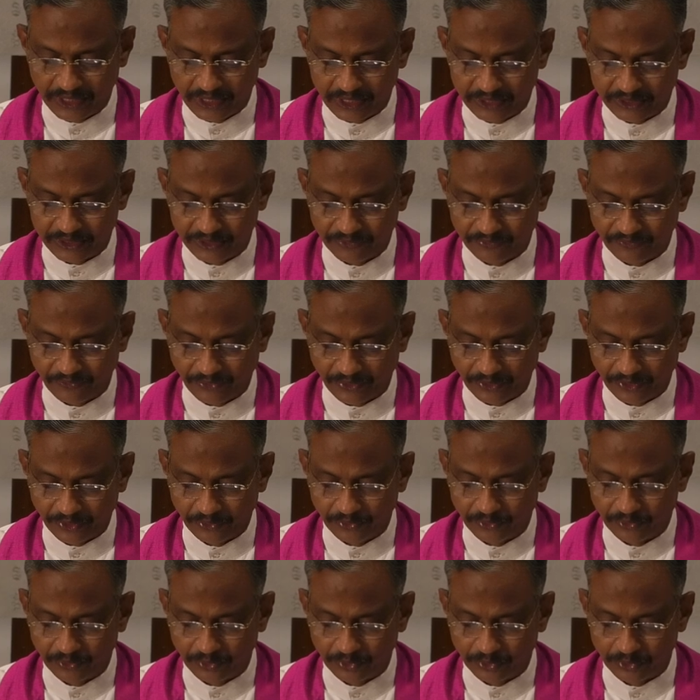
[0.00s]
as we
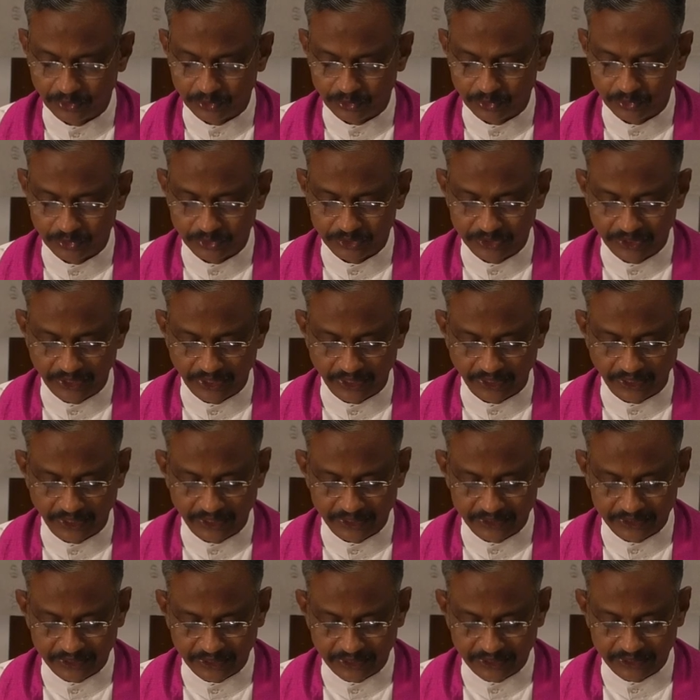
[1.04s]
forgive those who sin
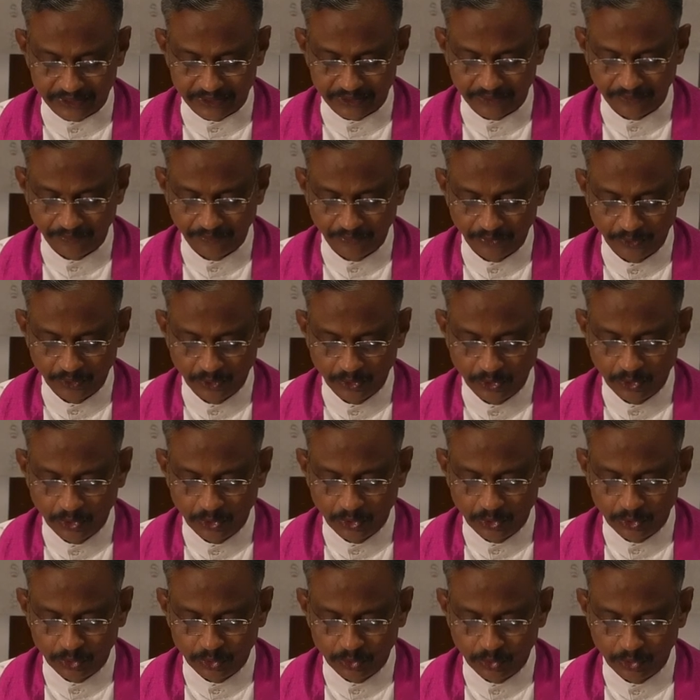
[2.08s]
against us.
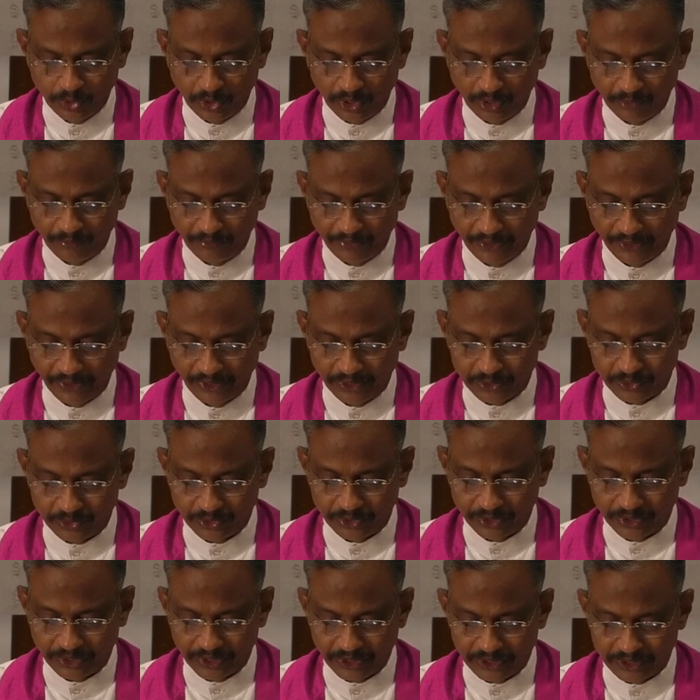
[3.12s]
Do not bring us to
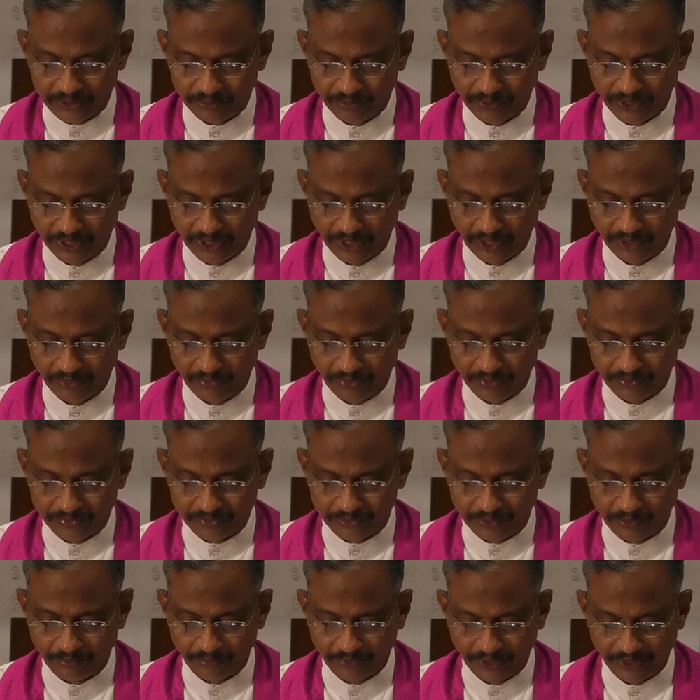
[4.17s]
the test, but deliver
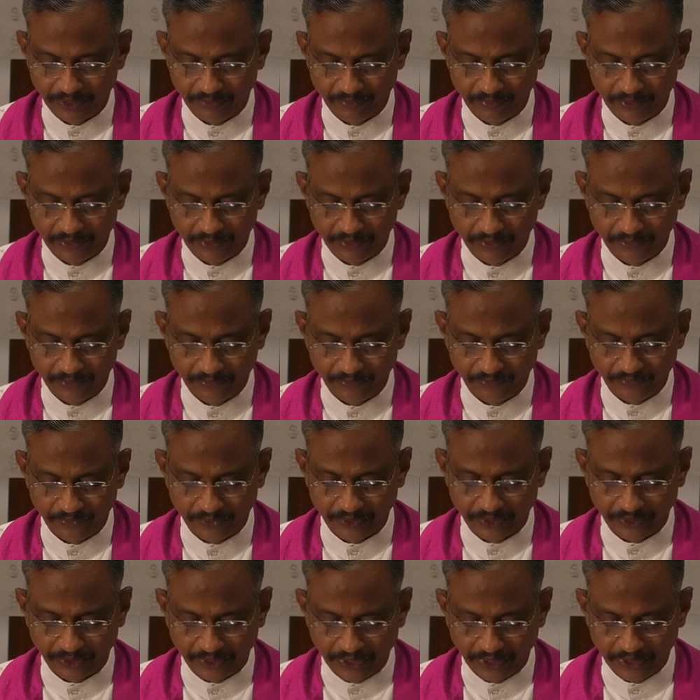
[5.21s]
us from evil. For
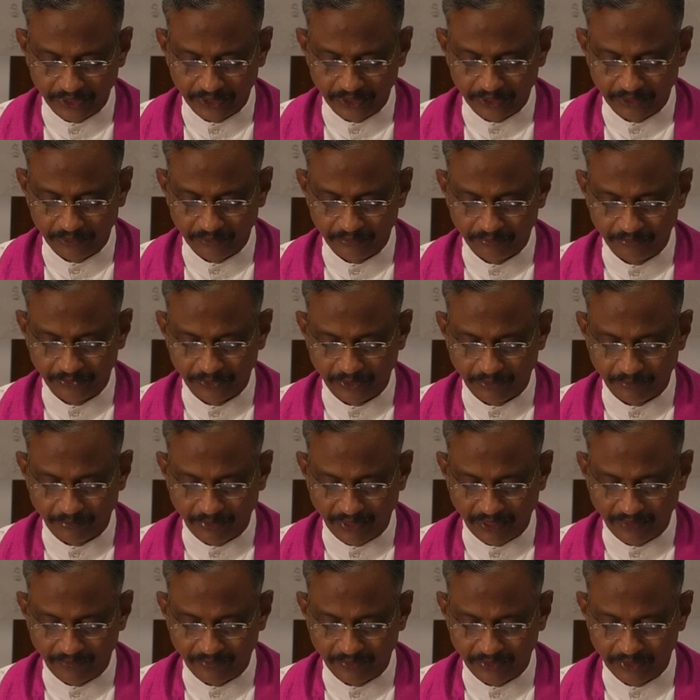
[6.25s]
the kingdom, the
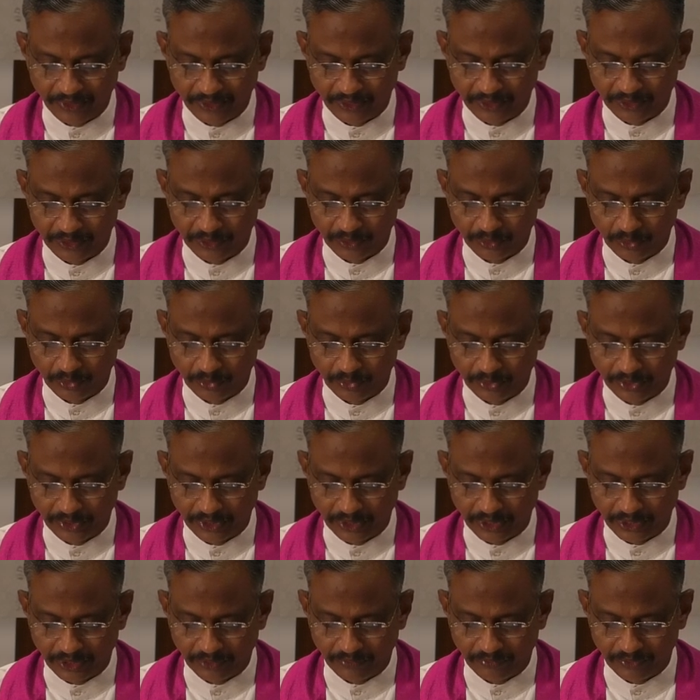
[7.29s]
power, and the
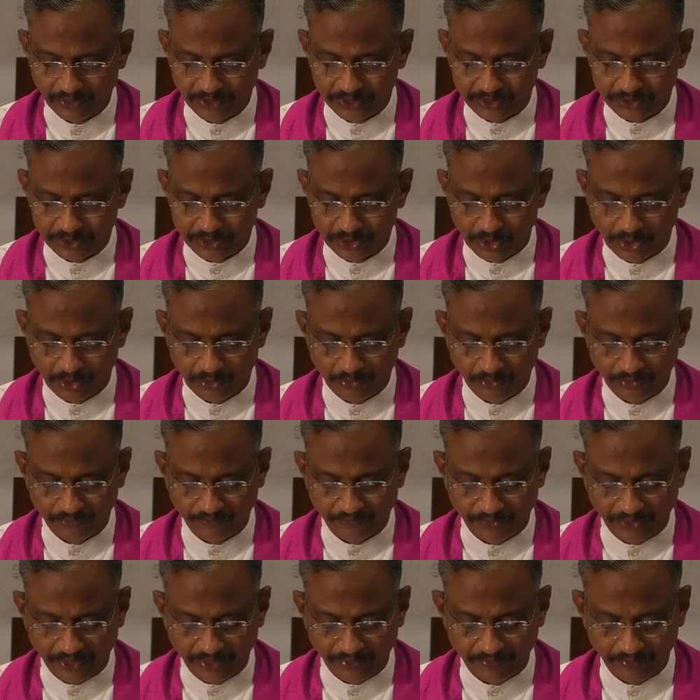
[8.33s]
glory are yours now
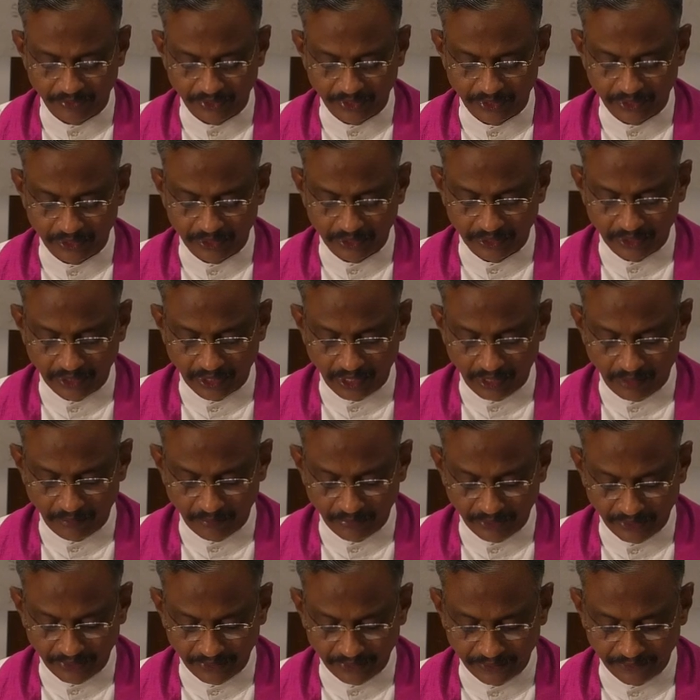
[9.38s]
and forever.
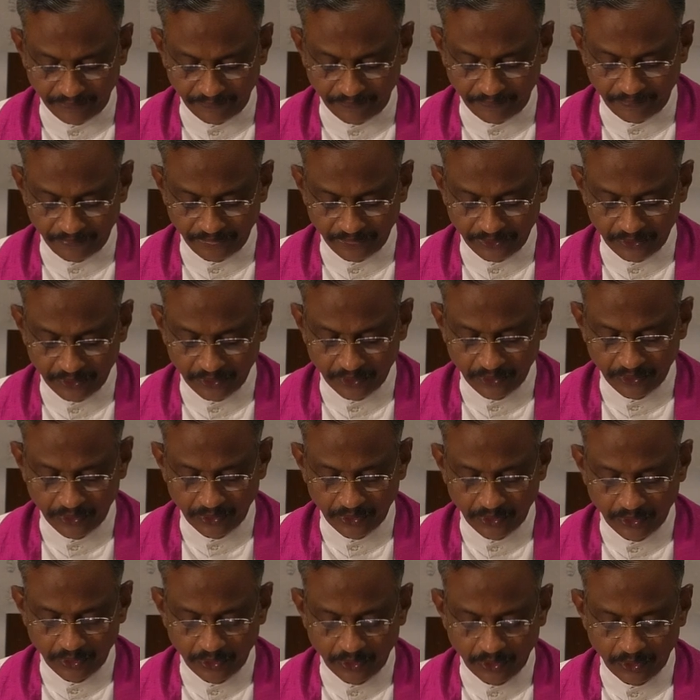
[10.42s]
Amen.
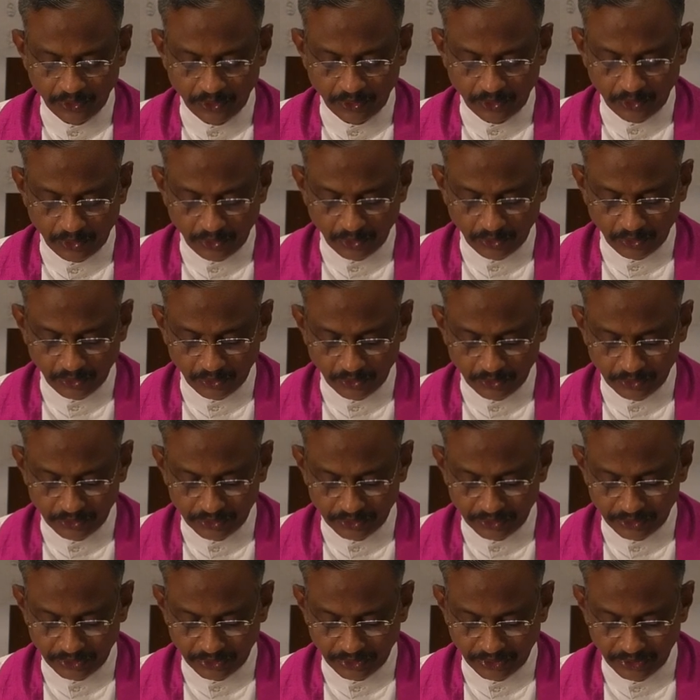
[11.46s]

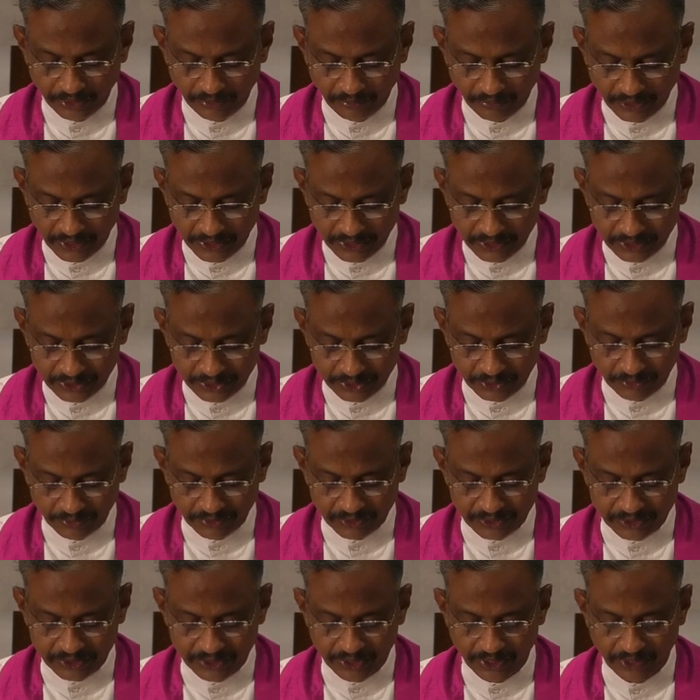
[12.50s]
Lord, redeem us,
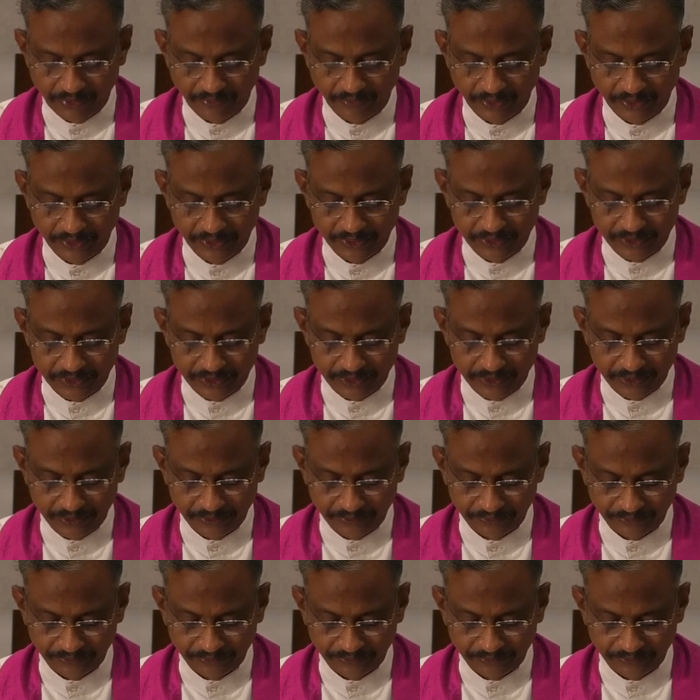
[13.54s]
your servants.